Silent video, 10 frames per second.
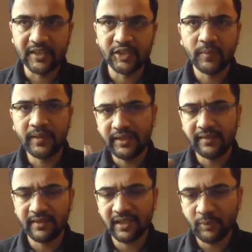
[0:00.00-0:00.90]
Geometry
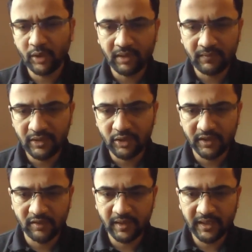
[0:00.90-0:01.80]
is still a problem with
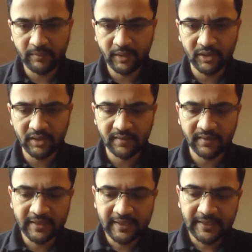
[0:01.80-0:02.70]
Gaussian splatting
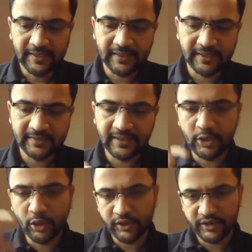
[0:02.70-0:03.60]
because the
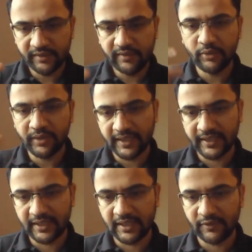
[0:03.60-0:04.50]
Gaussians you
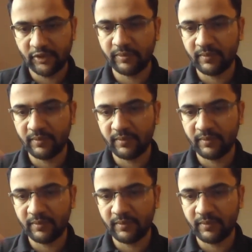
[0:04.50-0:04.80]
get after